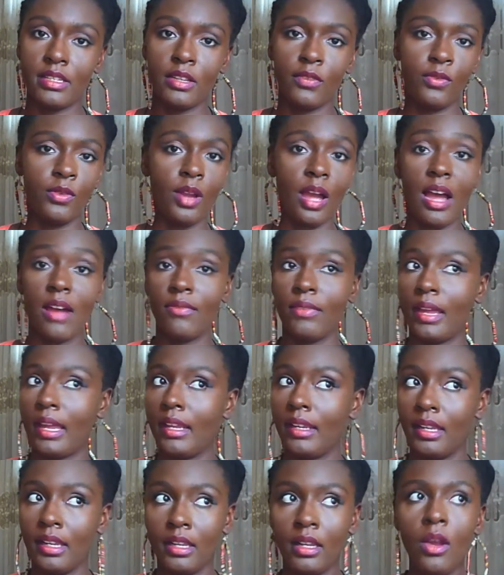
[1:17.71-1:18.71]
If you have
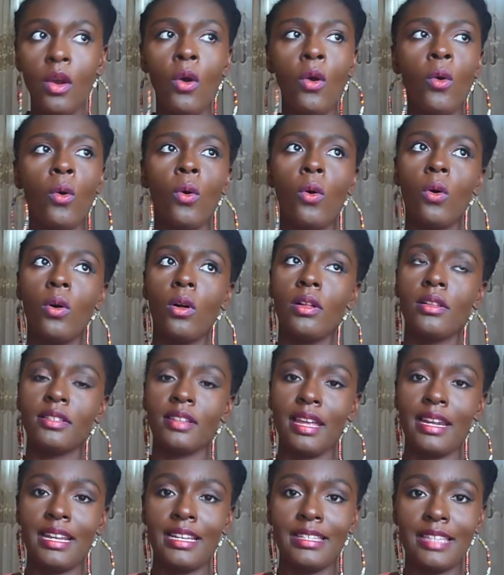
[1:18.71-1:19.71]
any holes,
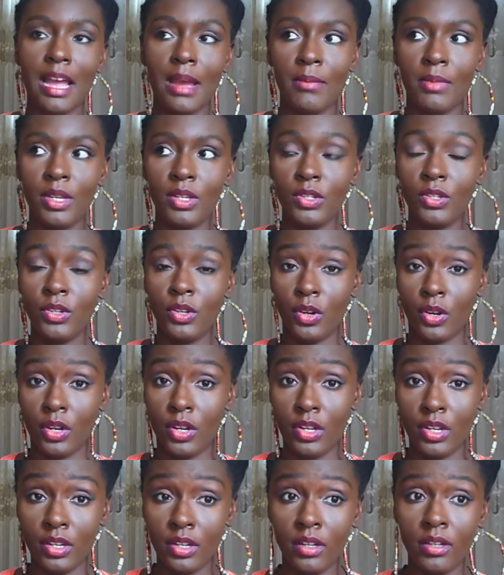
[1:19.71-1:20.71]
any damage to your
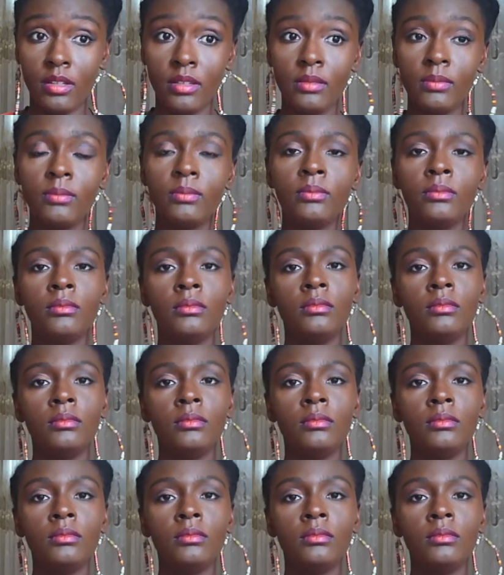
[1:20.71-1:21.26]
cuticle,